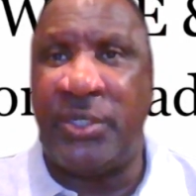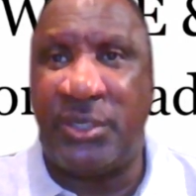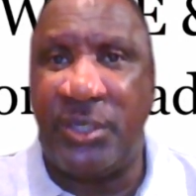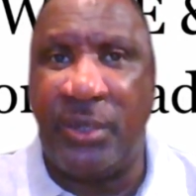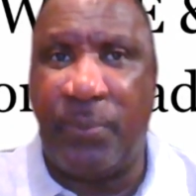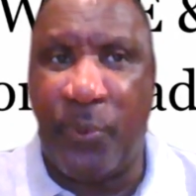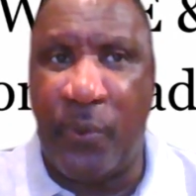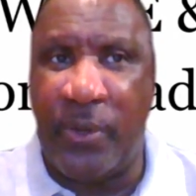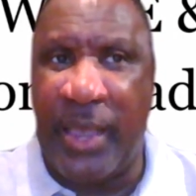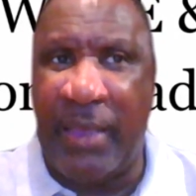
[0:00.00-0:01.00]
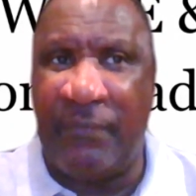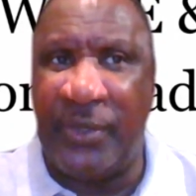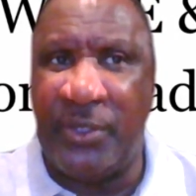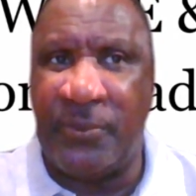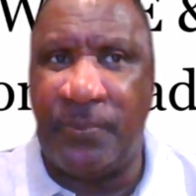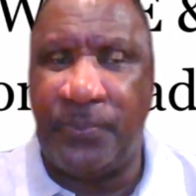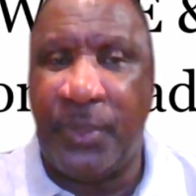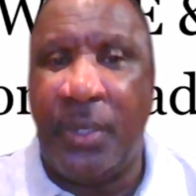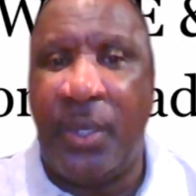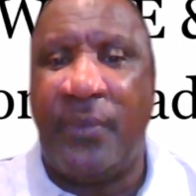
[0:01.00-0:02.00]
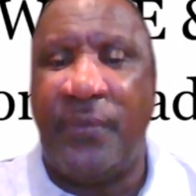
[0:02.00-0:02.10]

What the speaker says: So it's still important to have this.